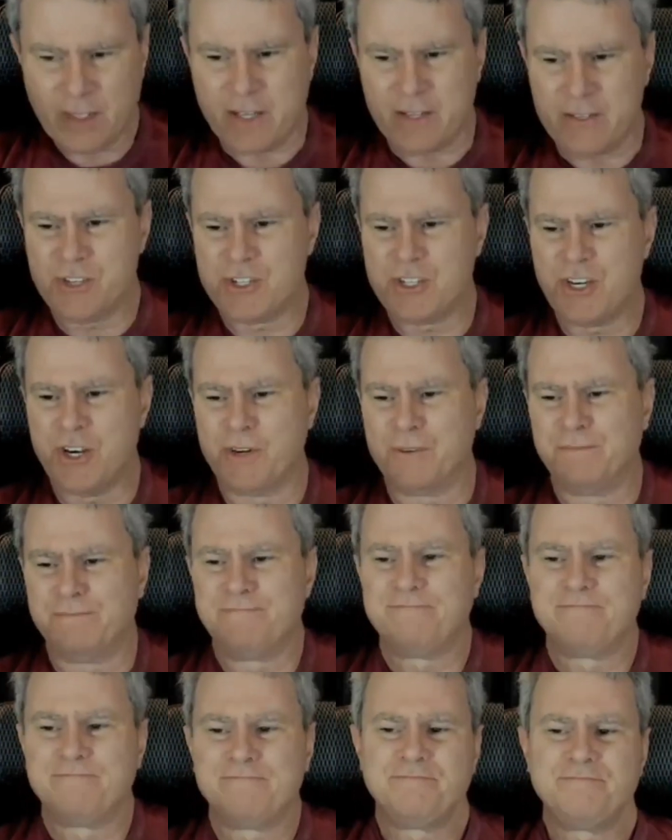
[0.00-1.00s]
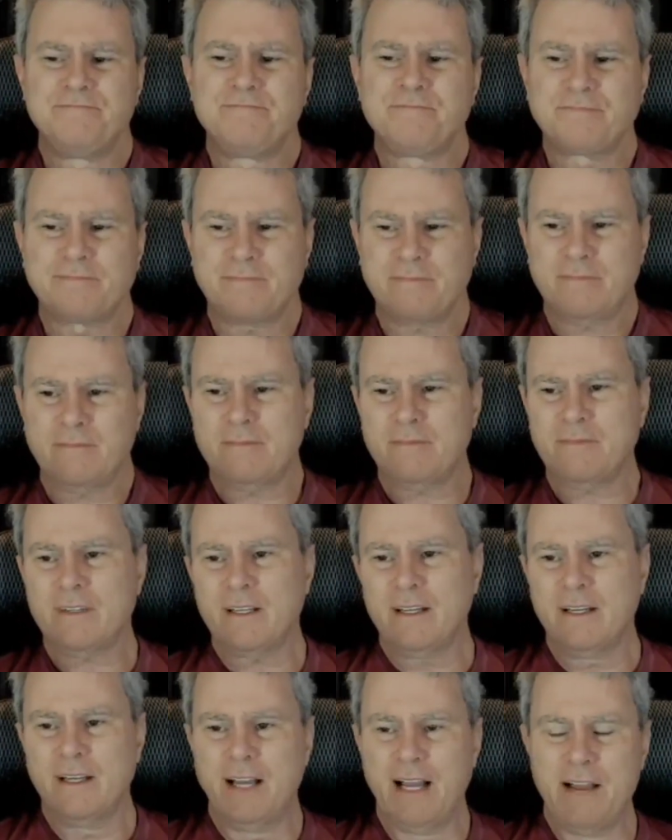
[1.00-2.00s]
So
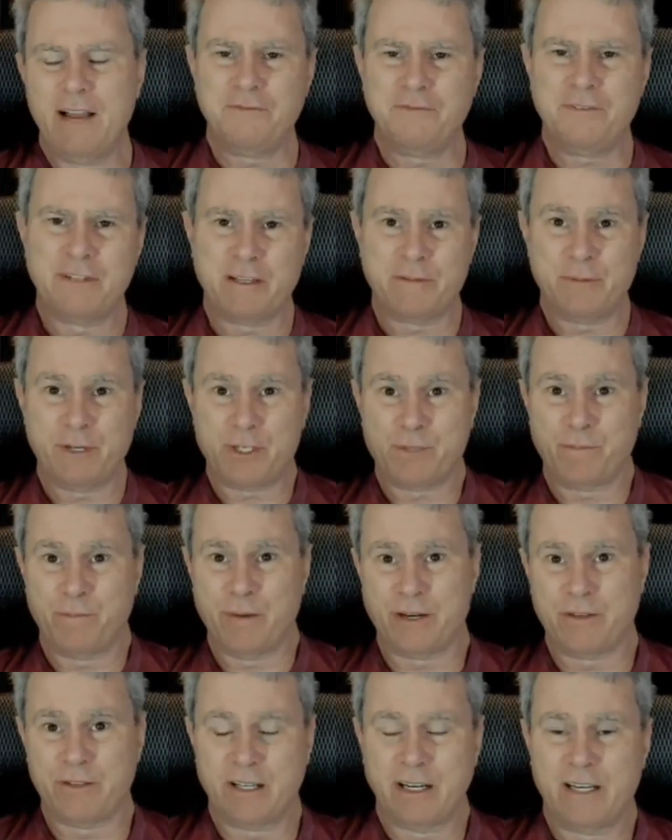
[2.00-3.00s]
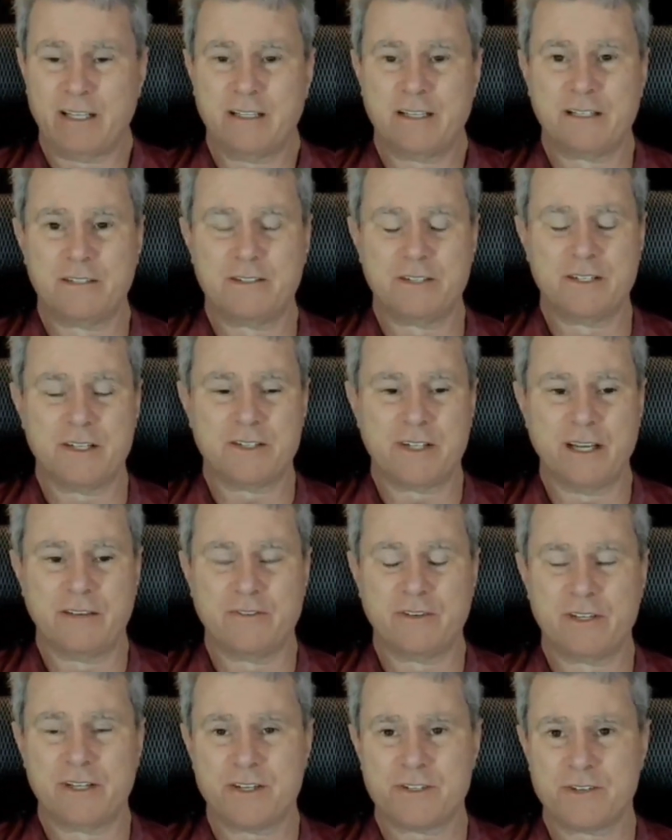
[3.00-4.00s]
I'm feeling much better than I did just
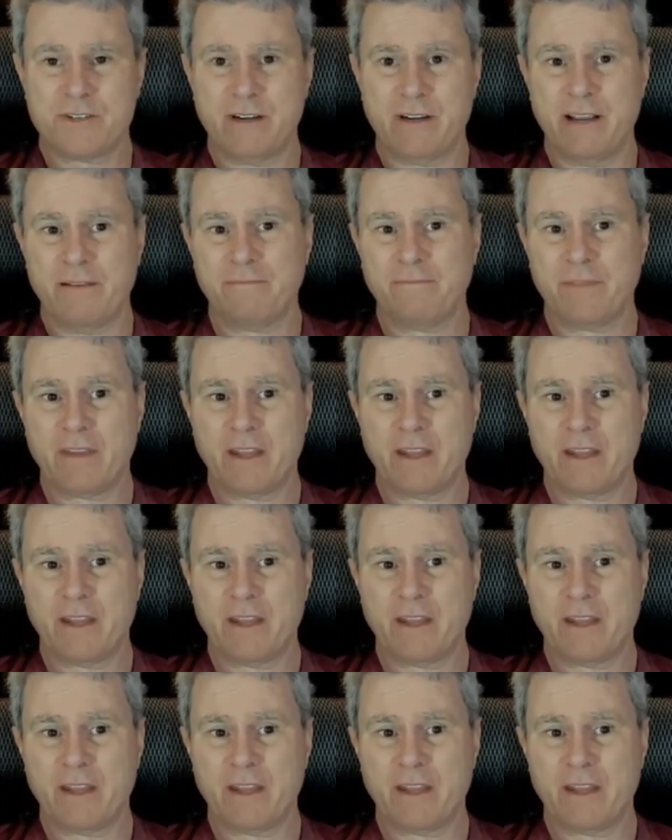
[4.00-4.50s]
even yesterday.